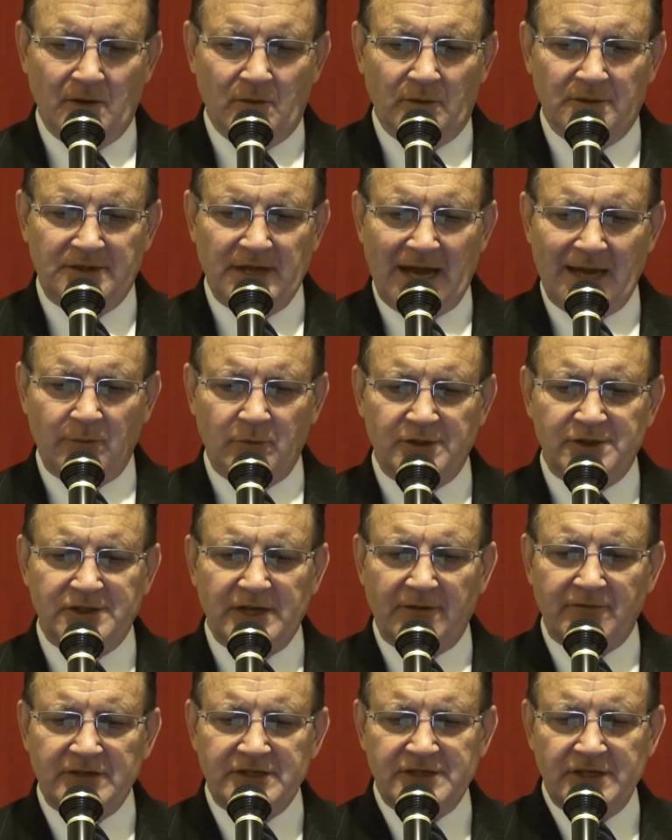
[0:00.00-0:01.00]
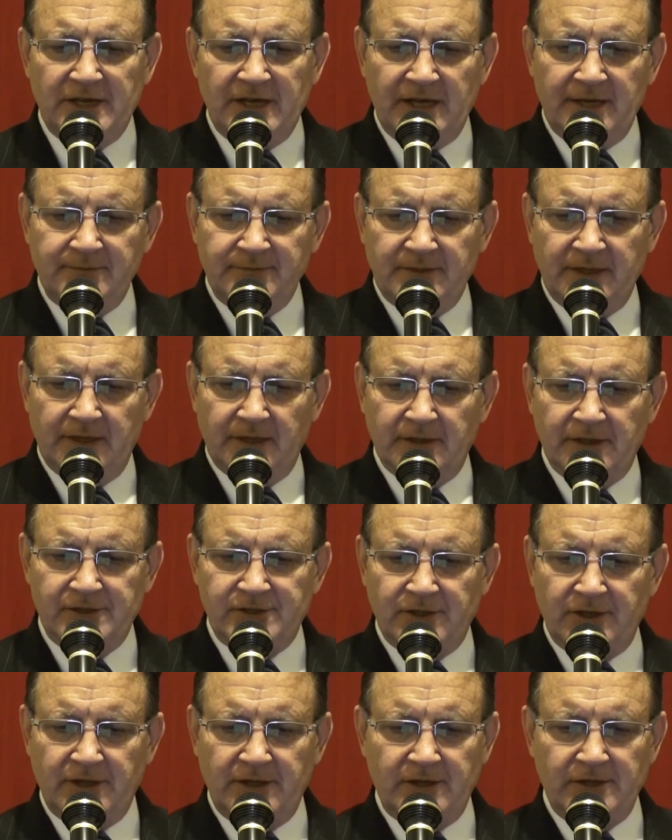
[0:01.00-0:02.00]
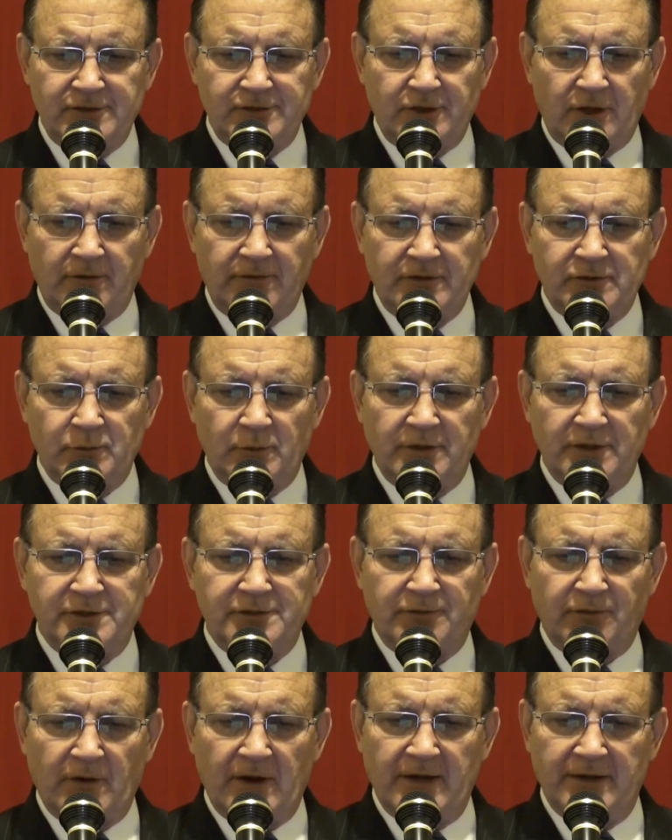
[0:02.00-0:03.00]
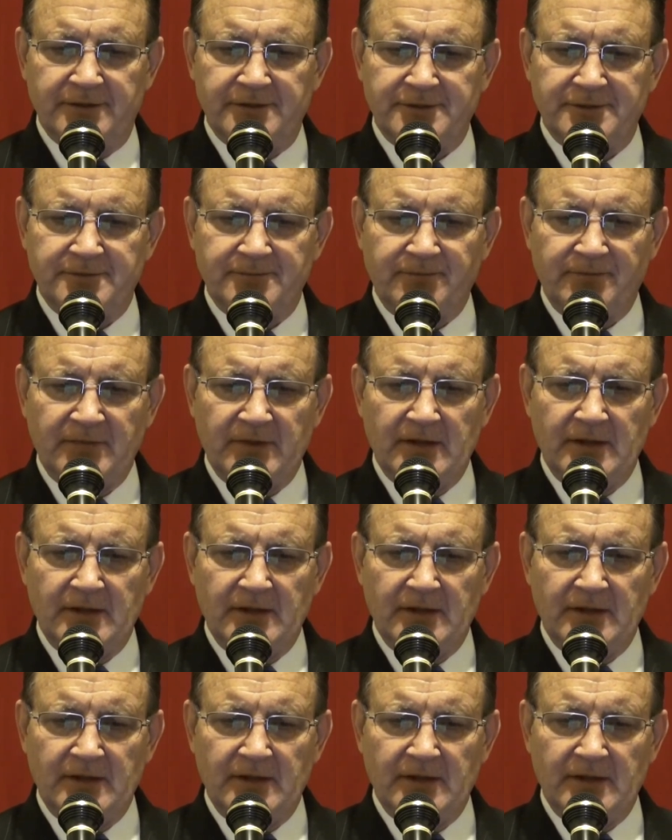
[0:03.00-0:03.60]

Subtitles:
When Dad was 17, he enlisted in the service with his friends.